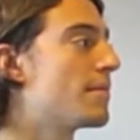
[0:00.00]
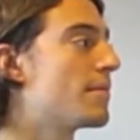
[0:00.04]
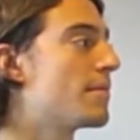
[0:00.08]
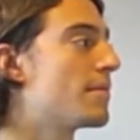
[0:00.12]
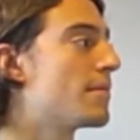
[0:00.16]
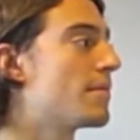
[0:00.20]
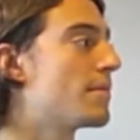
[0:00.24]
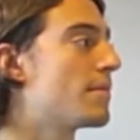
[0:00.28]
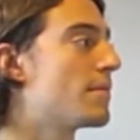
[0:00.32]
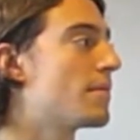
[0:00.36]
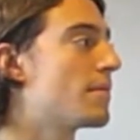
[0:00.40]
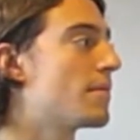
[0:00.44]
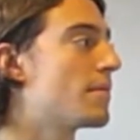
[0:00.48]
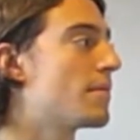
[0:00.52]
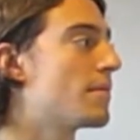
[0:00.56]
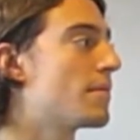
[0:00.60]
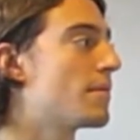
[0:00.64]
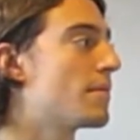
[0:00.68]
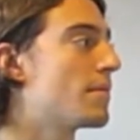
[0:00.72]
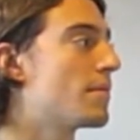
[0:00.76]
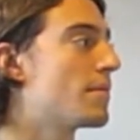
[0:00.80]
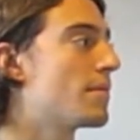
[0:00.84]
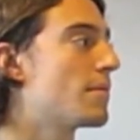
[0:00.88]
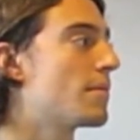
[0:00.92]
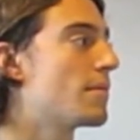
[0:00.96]

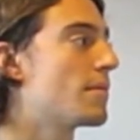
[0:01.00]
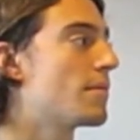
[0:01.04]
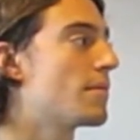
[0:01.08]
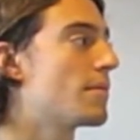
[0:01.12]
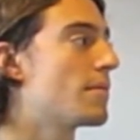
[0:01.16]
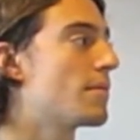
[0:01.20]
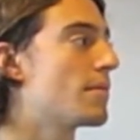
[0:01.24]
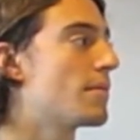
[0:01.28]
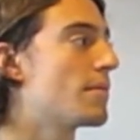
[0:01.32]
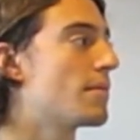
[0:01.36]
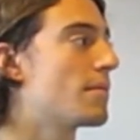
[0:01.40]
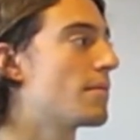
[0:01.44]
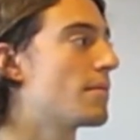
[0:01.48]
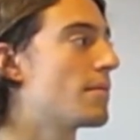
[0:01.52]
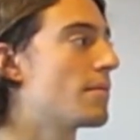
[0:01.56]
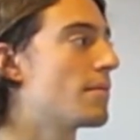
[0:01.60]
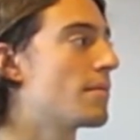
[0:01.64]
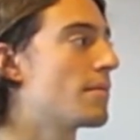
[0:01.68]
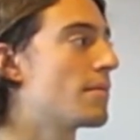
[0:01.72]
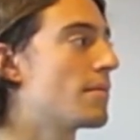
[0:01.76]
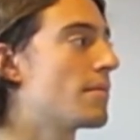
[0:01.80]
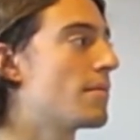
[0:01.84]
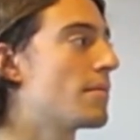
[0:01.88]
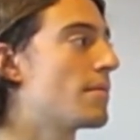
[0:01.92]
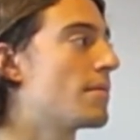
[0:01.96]

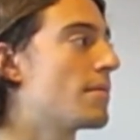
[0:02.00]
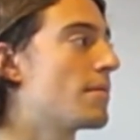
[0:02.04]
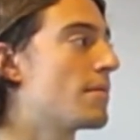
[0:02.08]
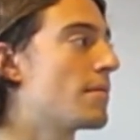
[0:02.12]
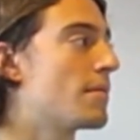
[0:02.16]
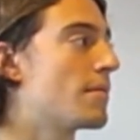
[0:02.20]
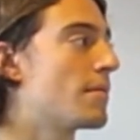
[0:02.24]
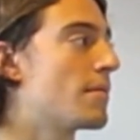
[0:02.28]
(silent)